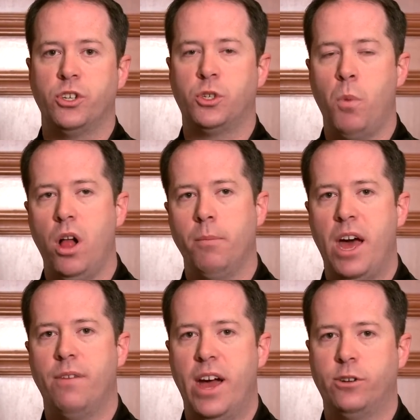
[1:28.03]
a small
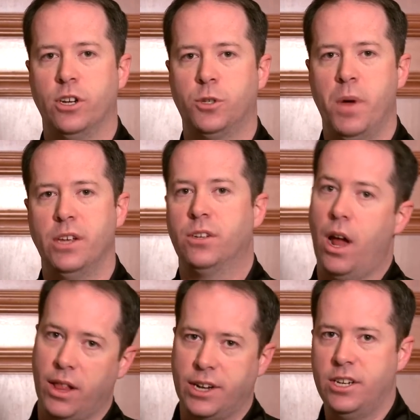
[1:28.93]
amount of address space, and
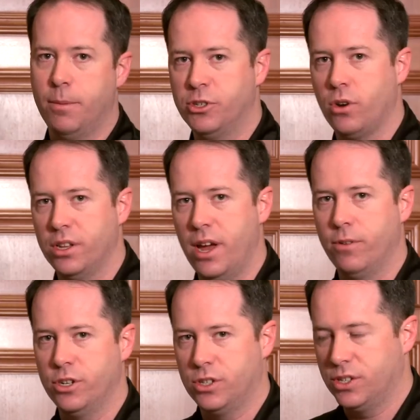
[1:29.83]
I'd like to demonstrate that
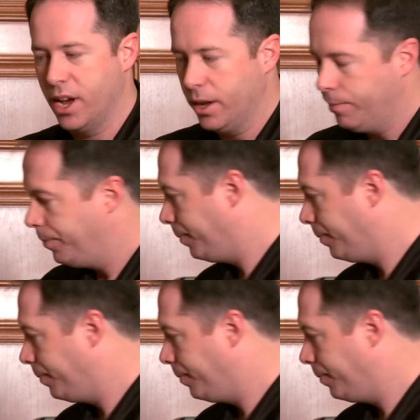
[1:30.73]
for just a second.